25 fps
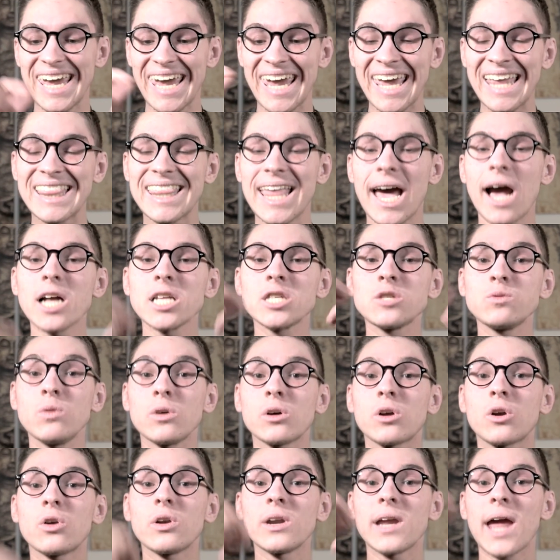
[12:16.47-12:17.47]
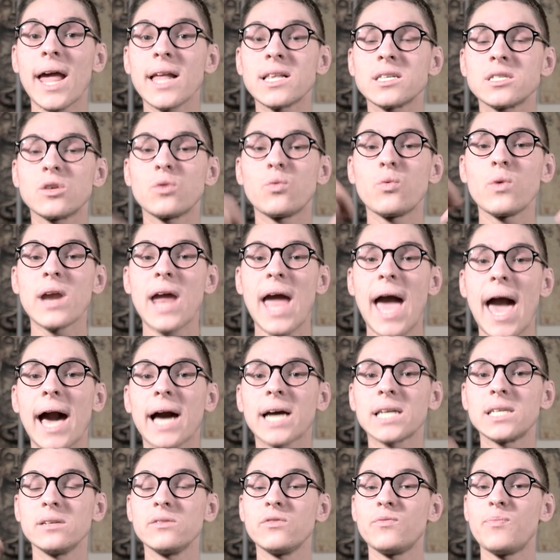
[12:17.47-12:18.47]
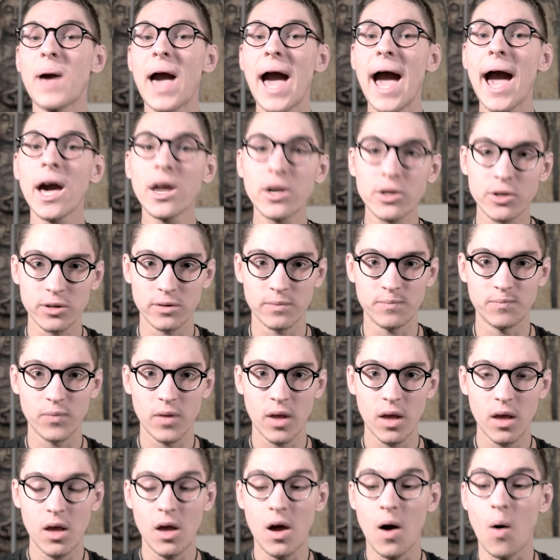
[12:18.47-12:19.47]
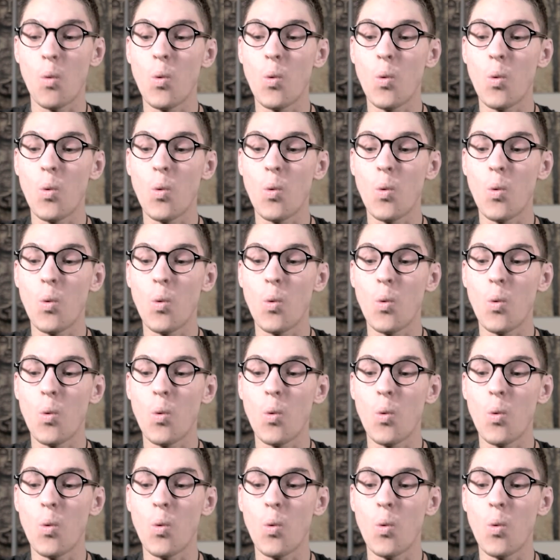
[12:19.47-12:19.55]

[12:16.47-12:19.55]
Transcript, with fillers: and that's what creates the reactive pattern.